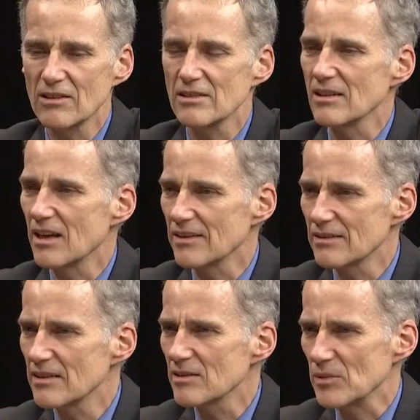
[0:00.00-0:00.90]
is a lot of
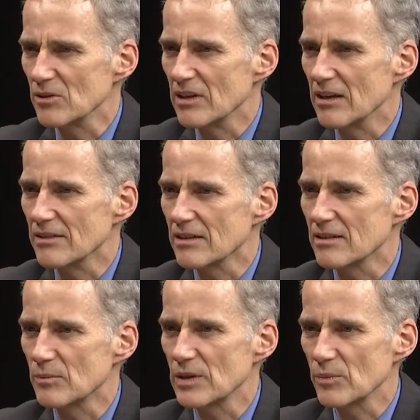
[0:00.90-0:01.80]
stigma around it
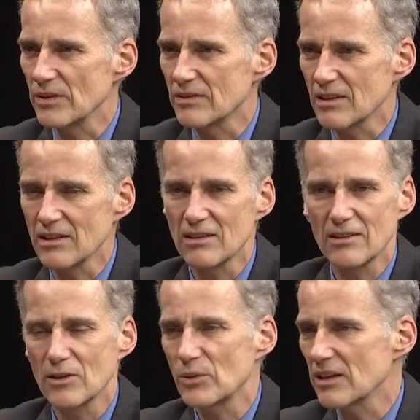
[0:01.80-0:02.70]
that people say, you
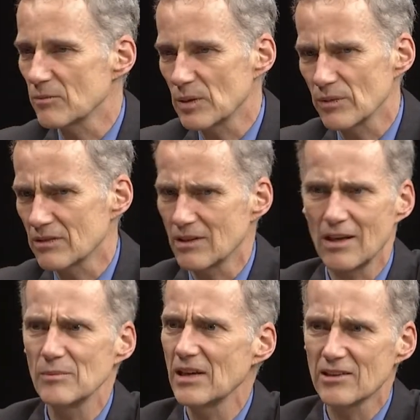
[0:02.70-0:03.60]
know, we have people say,
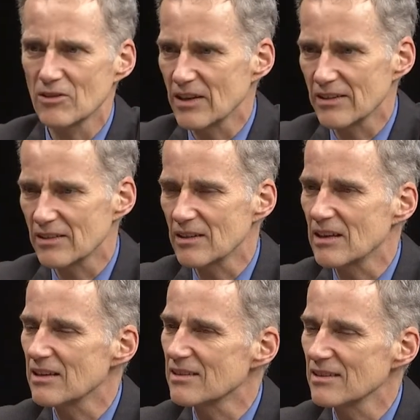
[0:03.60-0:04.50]
I'm not crazy,
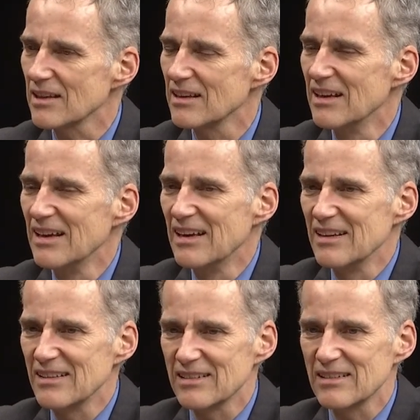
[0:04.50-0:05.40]
and it's not
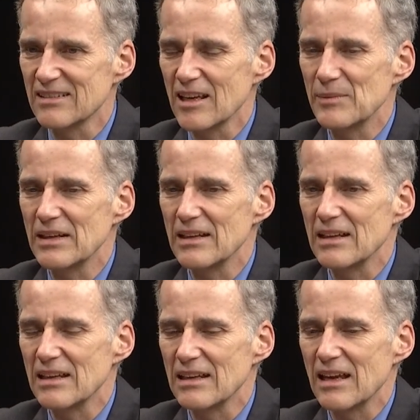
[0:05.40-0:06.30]
necessary. I mean, it,
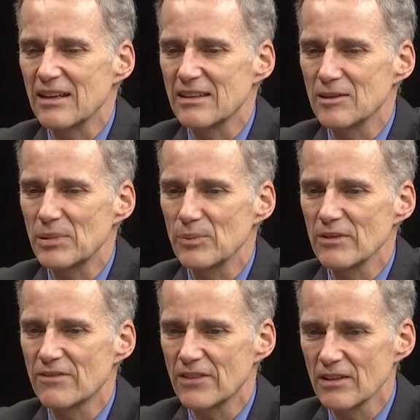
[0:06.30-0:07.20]
I think people
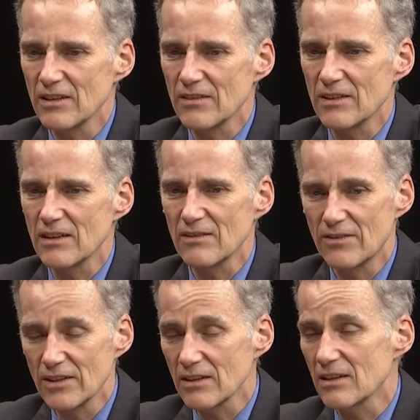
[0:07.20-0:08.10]
feel of it,
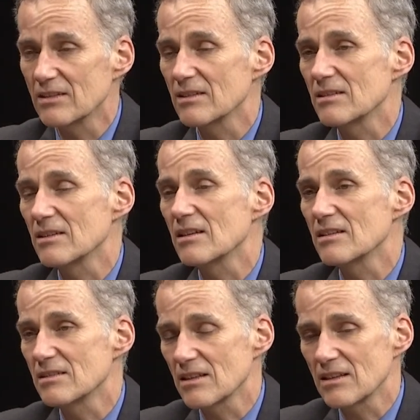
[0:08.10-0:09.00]
feel it's, it's, a,
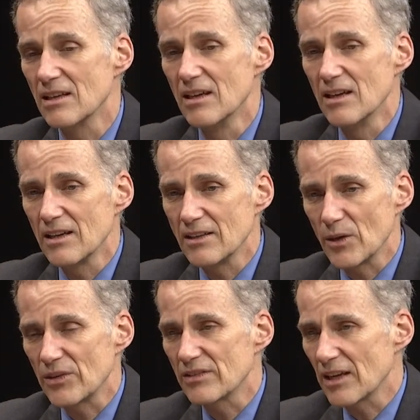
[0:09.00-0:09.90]
it's a, you
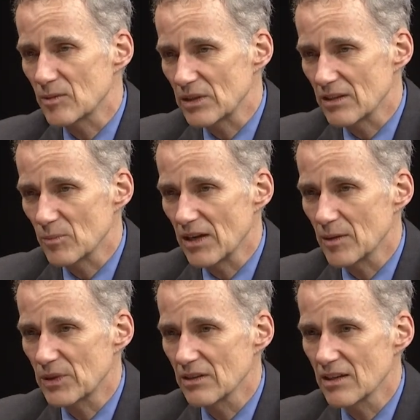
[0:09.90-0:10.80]
know, a segment of the
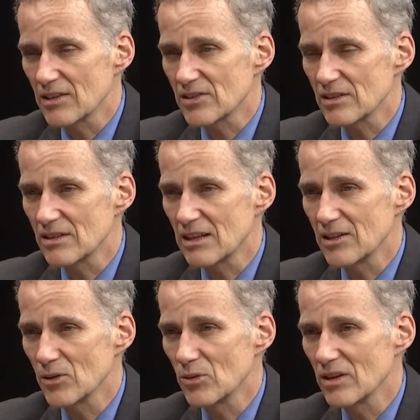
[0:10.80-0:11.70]
population. They
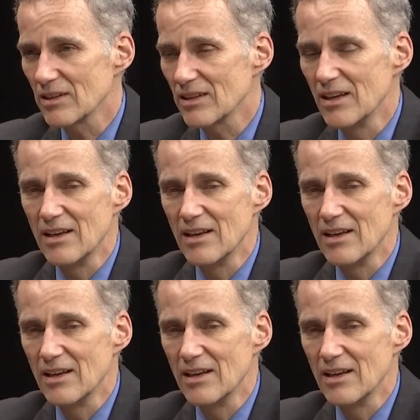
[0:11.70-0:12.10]
don't want to